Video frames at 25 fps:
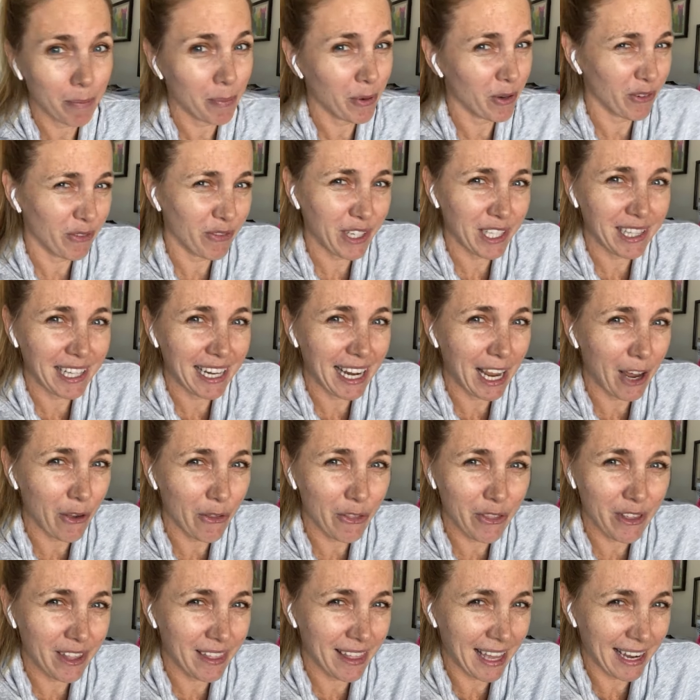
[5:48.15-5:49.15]
perfectly
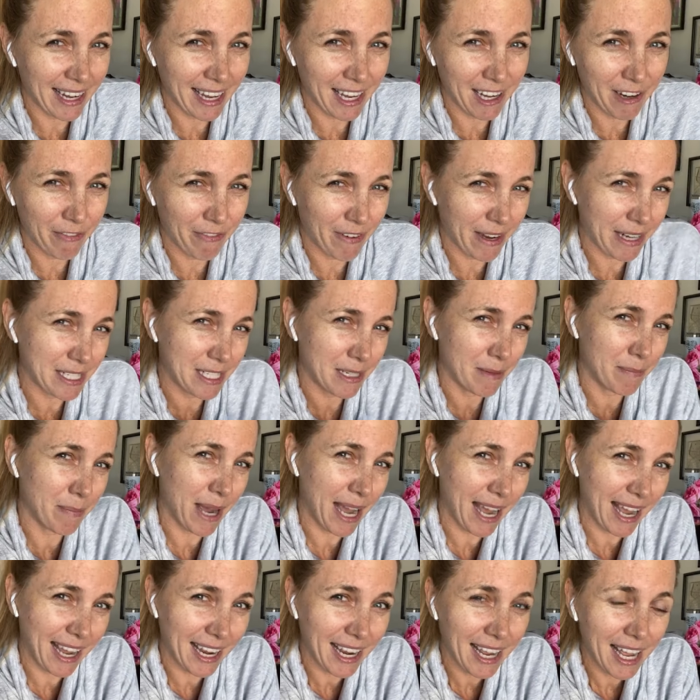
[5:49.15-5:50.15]
healthy that get affected
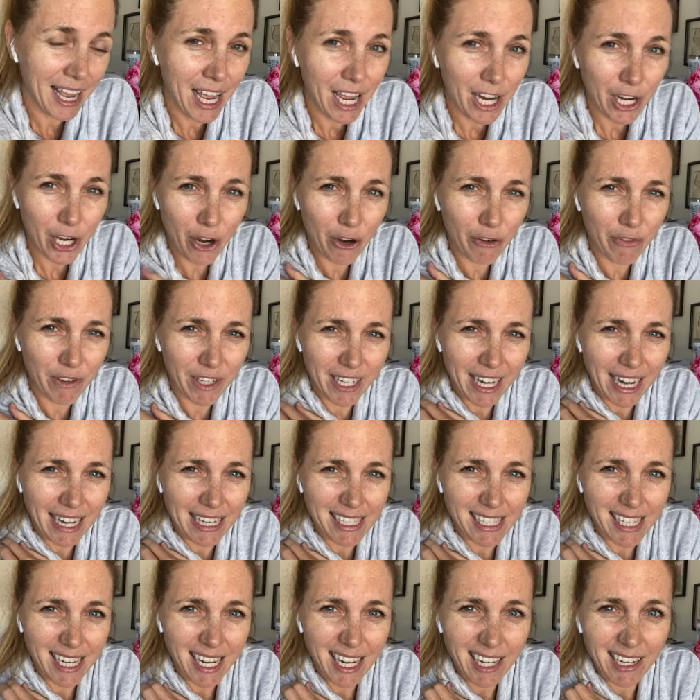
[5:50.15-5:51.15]
by
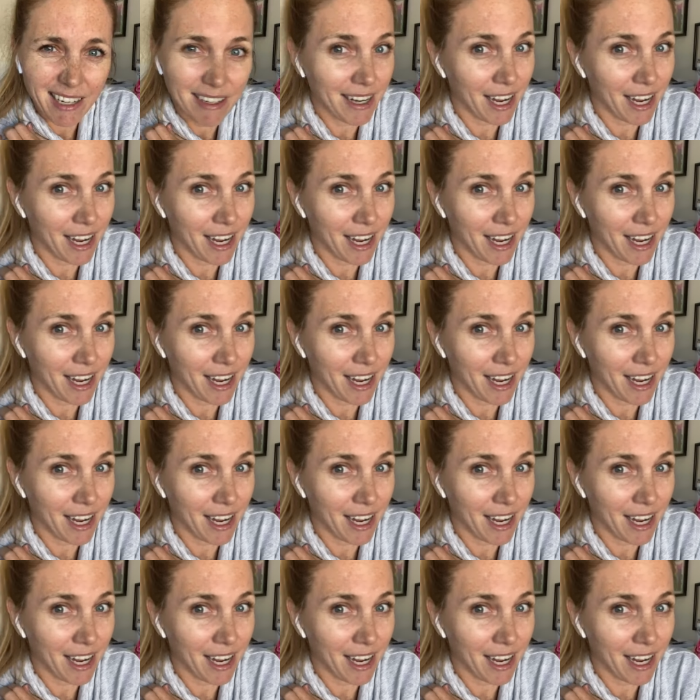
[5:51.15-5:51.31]
COVID-19,